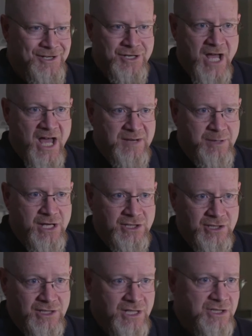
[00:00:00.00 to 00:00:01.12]
not a
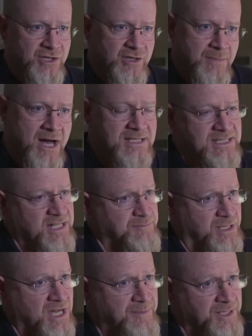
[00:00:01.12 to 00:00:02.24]
patient to the mindset of
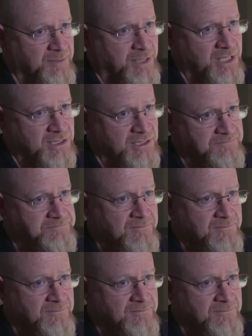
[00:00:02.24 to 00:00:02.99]
becoming a patient,